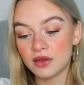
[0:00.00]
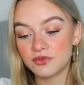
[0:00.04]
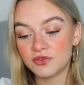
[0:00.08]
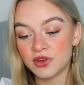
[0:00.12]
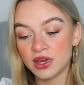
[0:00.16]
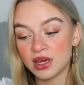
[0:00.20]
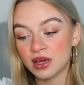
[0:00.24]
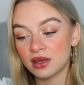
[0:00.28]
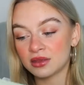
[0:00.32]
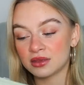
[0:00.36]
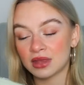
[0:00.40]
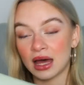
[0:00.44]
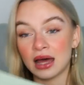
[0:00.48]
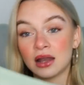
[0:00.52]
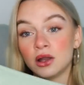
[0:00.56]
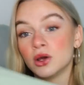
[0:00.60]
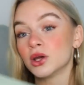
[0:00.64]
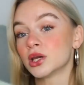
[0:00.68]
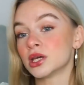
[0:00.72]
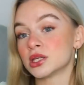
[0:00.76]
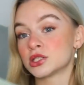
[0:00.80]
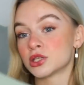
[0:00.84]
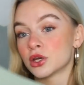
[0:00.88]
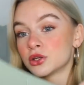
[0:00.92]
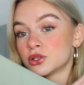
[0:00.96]
think that
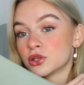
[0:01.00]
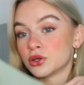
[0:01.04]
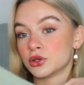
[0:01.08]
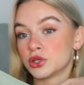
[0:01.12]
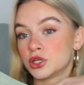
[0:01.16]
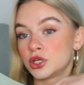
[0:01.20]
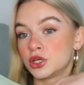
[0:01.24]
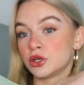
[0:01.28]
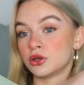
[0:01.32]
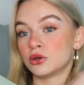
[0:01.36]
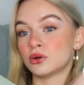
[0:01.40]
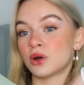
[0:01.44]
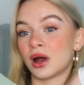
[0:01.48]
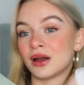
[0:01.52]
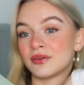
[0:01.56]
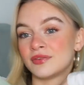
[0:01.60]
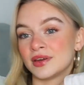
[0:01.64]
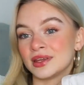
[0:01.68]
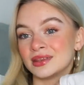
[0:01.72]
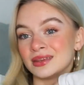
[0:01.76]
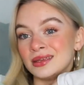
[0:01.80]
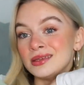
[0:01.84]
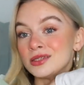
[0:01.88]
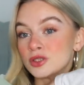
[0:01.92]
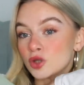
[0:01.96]
look is so, so cute. I
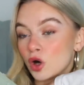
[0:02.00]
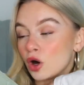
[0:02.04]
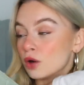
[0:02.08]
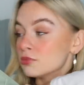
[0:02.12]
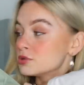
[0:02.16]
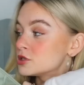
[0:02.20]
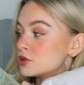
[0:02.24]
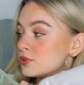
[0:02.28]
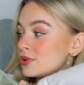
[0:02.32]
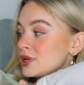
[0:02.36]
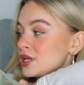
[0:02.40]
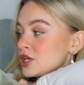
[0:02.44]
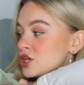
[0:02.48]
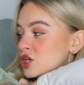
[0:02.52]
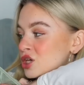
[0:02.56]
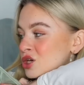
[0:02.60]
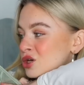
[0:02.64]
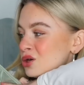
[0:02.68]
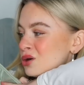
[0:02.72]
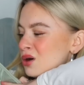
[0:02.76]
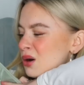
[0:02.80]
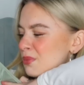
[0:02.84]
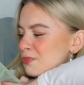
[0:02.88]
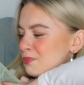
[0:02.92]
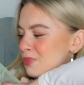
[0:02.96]
think these tops are really
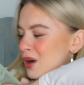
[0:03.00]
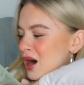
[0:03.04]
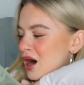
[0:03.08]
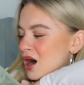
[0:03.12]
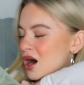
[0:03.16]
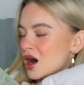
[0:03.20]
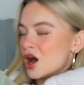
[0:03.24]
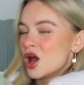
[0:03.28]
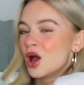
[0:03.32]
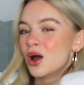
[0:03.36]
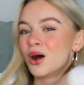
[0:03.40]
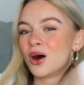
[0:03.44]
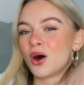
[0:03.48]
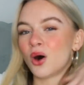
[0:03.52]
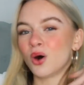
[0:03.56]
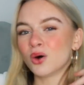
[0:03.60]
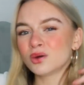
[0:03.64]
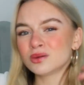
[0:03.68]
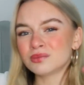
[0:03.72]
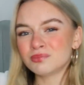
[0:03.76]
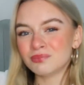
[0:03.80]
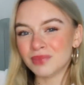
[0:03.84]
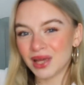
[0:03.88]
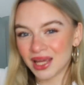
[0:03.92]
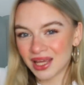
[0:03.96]
cute, but
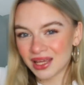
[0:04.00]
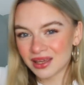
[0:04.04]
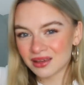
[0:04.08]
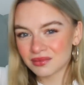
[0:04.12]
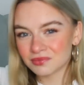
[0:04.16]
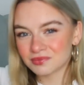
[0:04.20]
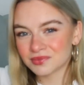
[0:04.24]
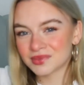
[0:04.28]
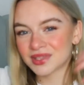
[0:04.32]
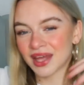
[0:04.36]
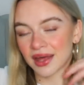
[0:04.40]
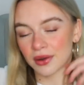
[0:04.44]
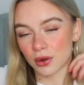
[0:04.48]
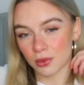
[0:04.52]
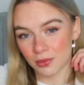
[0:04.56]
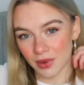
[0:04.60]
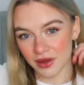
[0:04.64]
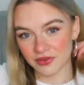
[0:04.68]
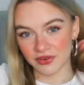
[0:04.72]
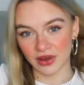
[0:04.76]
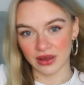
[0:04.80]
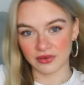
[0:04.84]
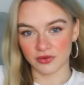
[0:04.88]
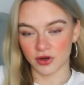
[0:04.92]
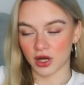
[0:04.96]
on me, they're not my
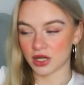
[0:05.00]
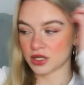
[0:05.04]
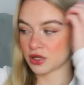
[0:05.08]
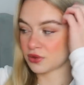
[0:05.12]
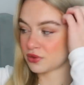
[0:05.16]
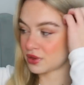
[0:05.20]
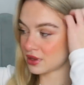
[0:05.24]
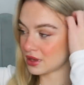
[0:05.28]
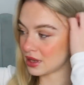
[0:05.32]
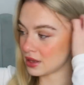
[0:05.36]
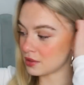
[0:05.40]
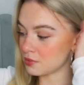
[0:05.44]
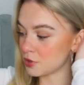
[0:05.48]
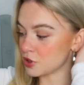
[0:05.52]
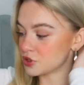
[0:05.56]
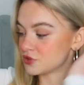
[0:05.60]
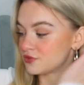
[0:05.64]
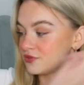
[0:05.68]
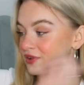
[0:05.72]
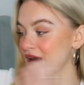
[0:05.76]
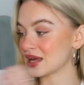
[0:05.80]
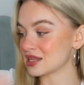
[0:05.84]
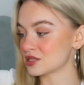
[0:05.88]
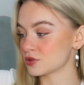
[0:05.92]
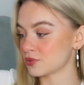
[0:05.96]
favorite. I don't think they're the most
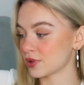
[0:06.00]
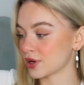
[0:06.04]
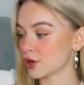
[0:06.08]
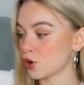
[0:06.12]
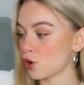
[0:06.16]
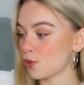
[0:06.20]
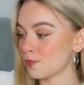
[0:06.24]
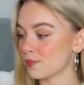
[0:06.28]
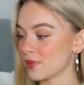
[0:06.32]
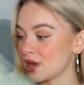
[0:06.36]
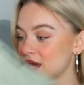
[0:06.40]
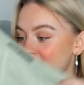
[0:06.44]
flattering on me.